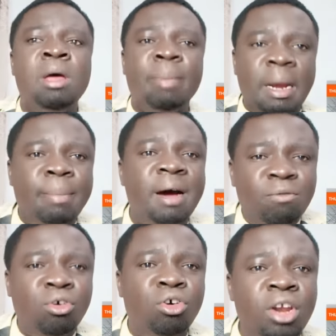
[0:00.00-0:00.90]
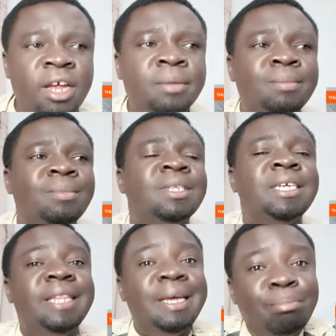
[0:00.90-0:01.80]
But above all, eh,
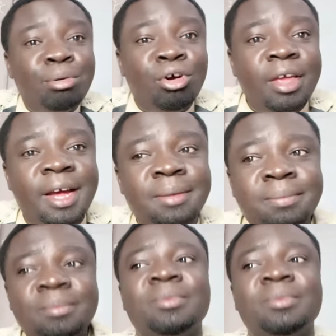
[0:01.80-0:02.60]
the employer,